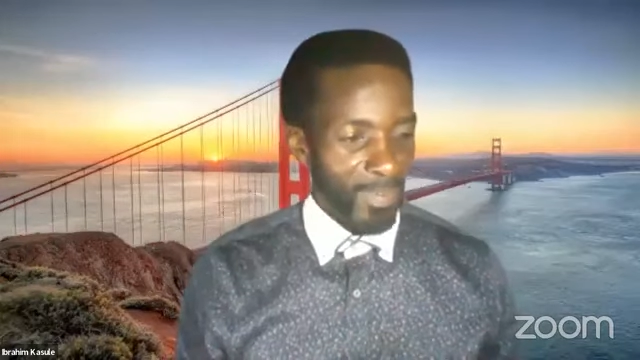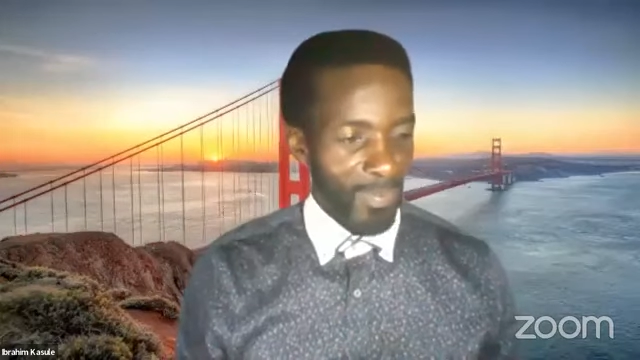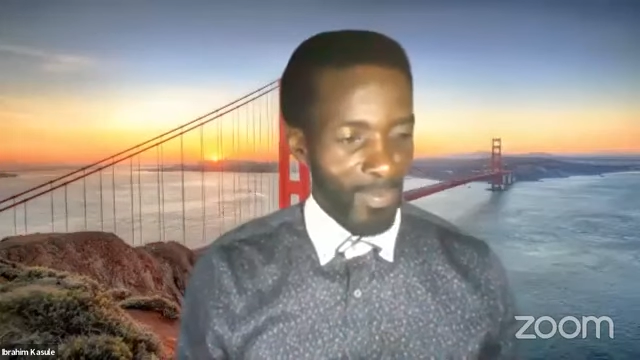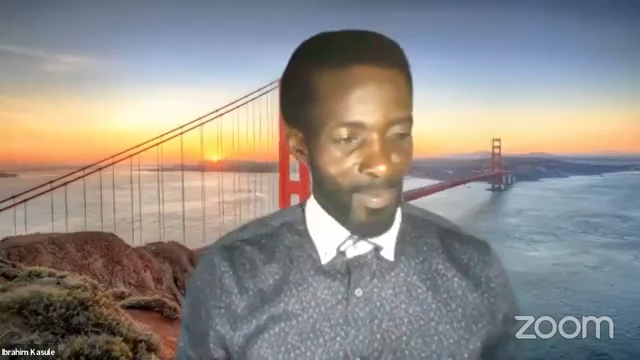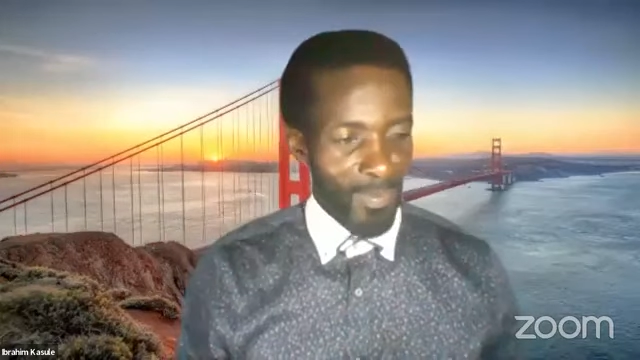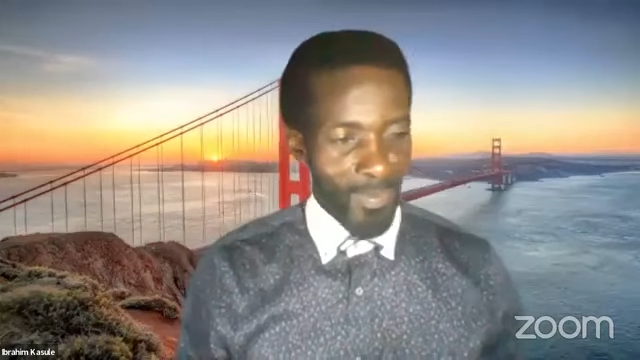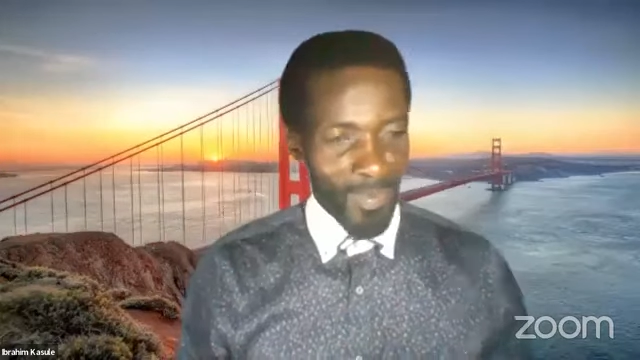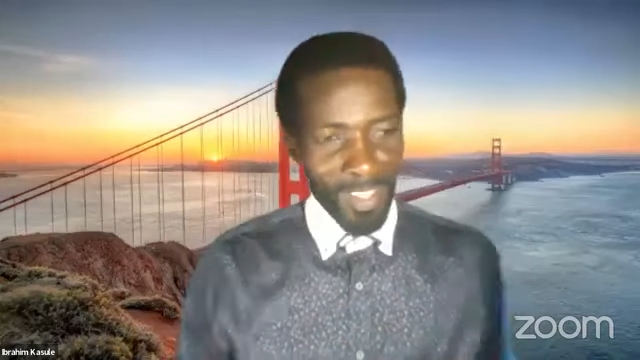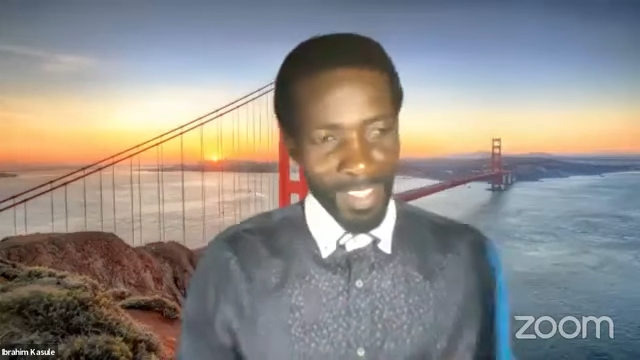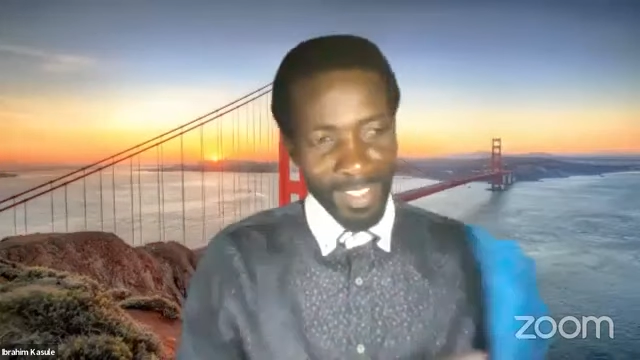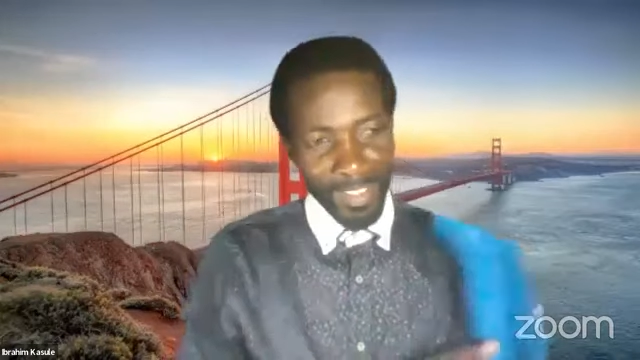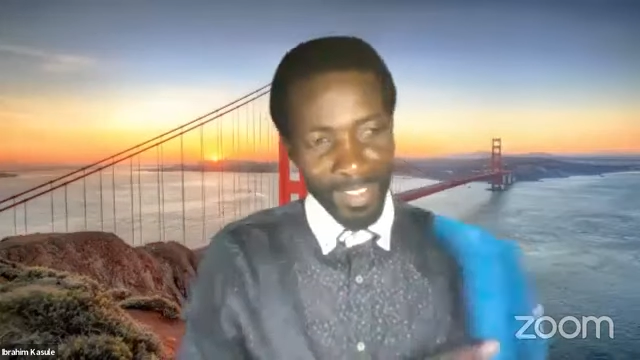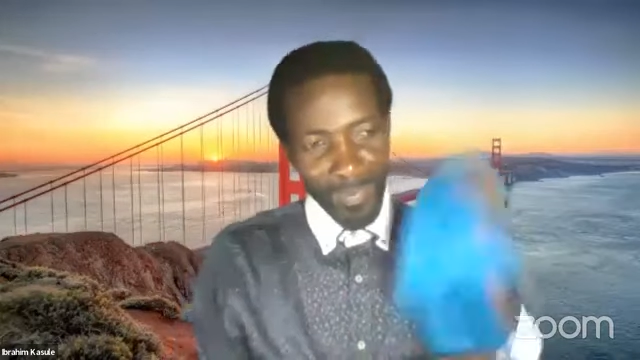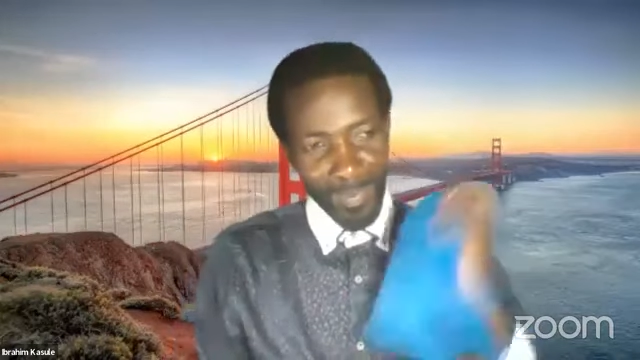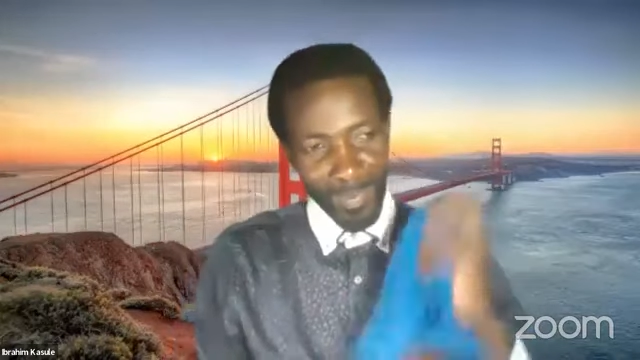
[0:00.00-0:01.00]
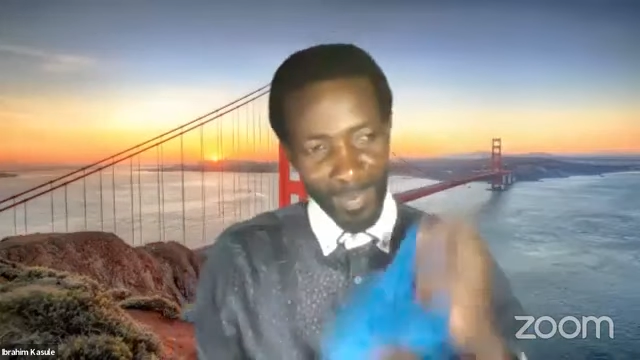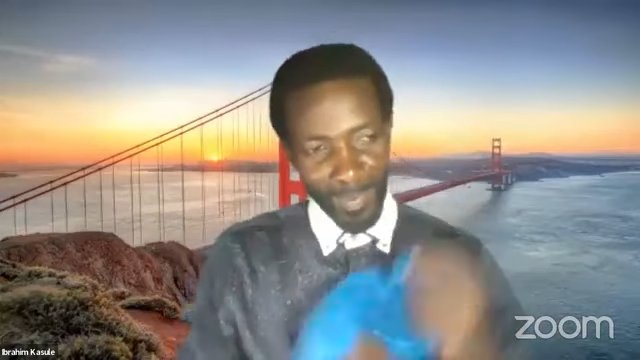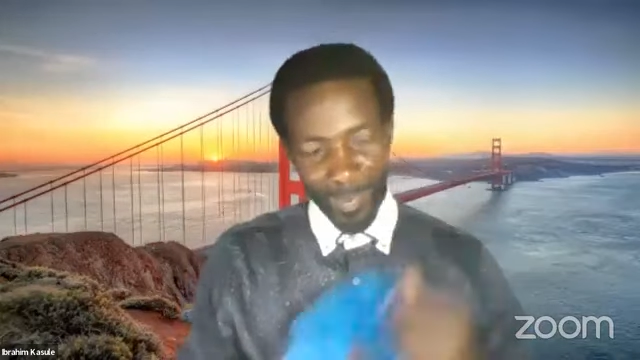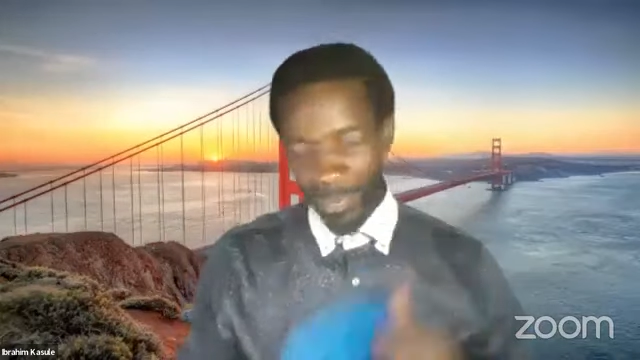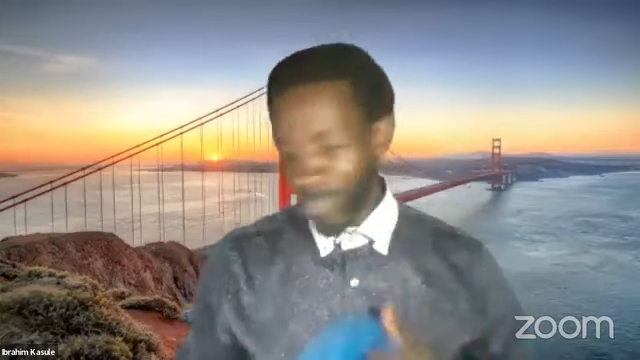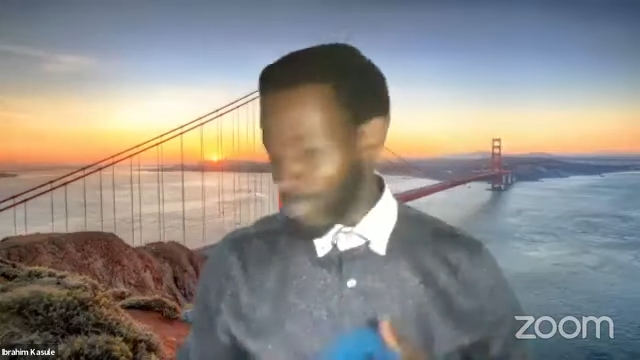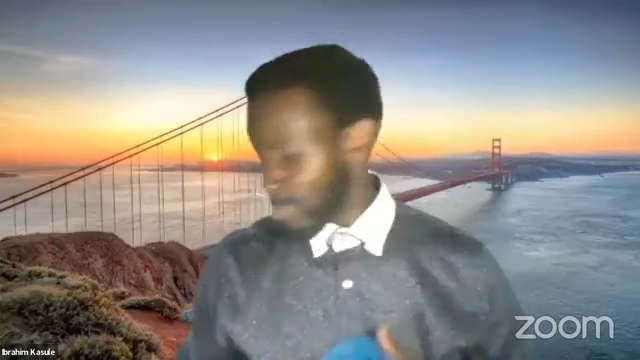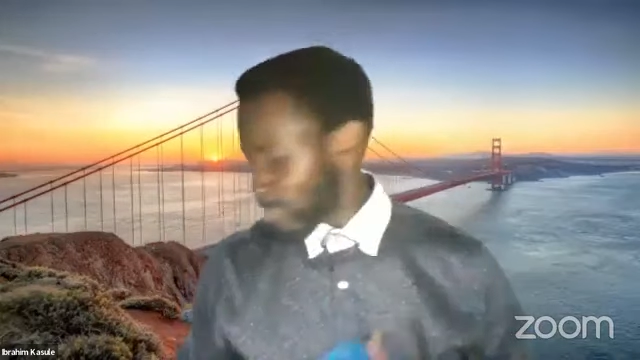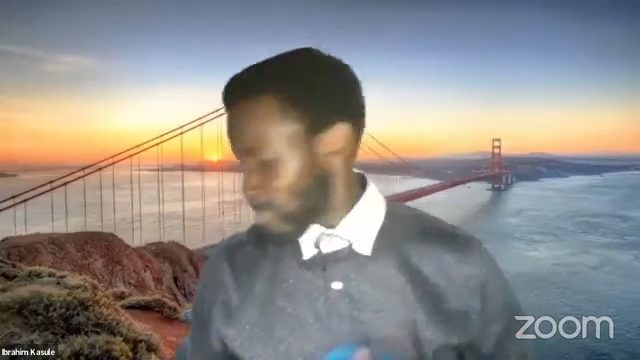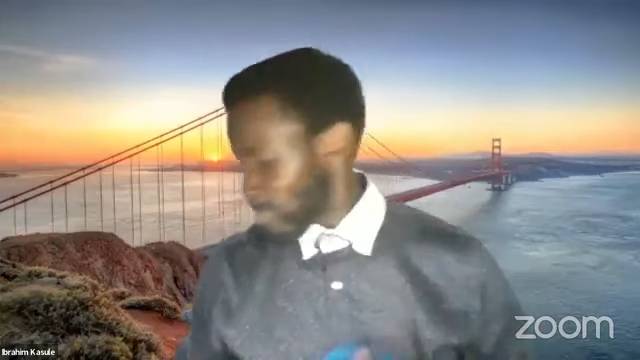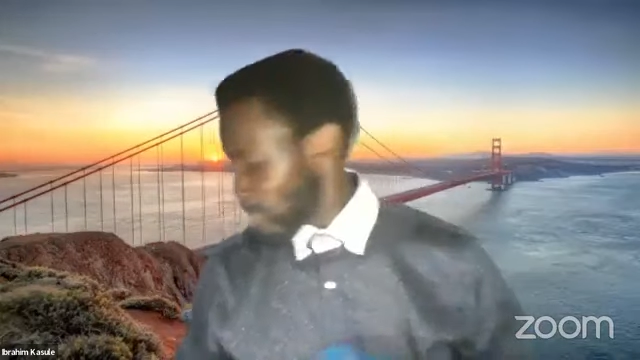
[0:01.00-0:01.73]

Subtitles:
a man or